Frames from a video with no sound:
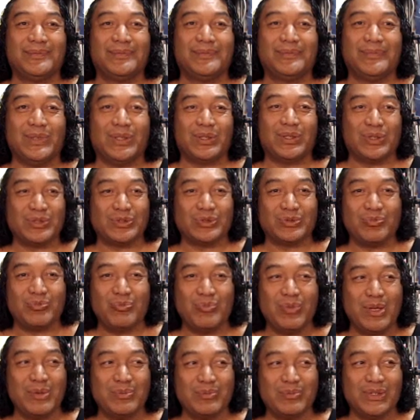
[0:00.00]
because
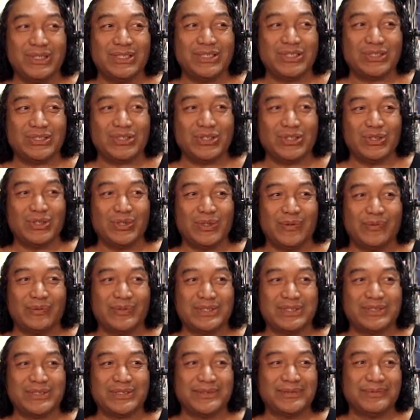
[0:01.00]
memory
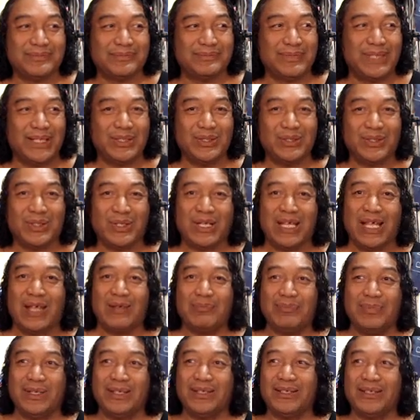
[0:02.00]
serves might not
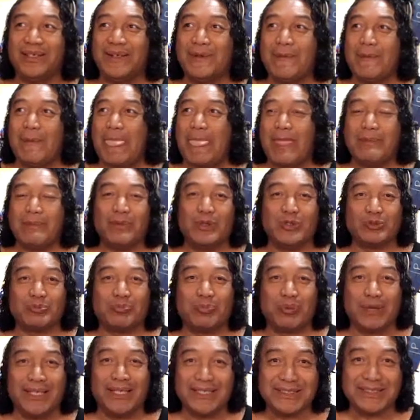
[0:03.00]
have been the most
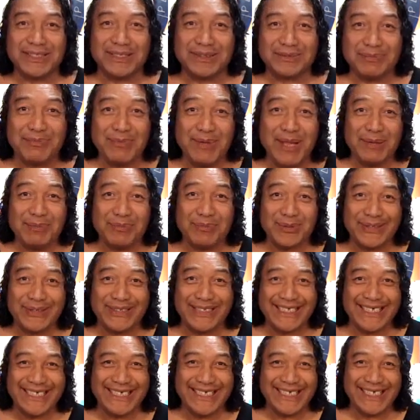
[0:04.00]
pleasant
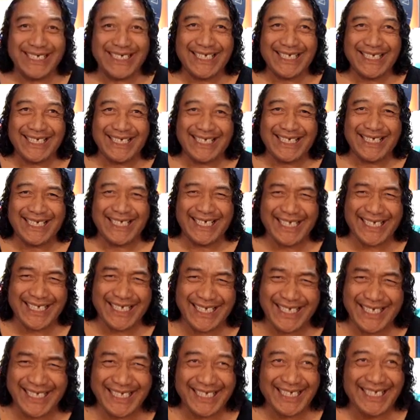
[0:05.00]
memory.
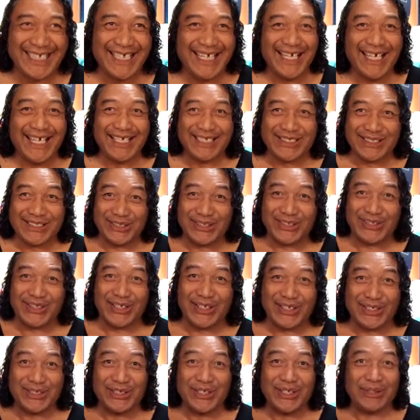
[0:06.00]
So you're
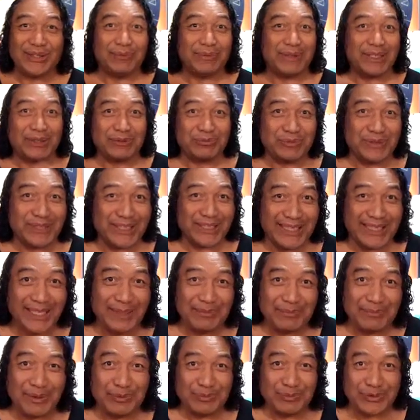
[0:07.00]
like, well, got rid of
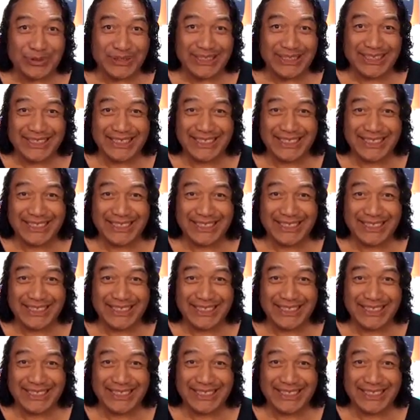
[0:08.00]
that memory.